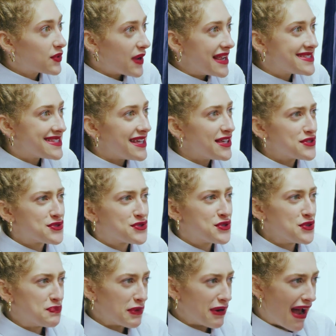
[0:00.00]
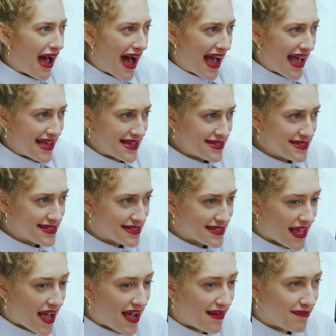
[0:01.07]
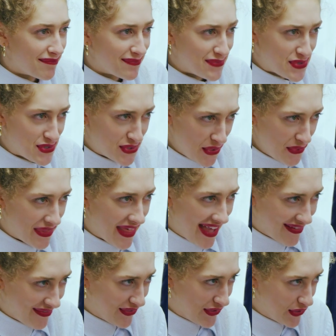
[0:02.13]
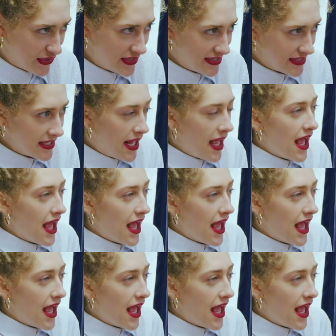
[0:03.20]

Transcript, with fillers: crazy, super highs. Um, so thankful.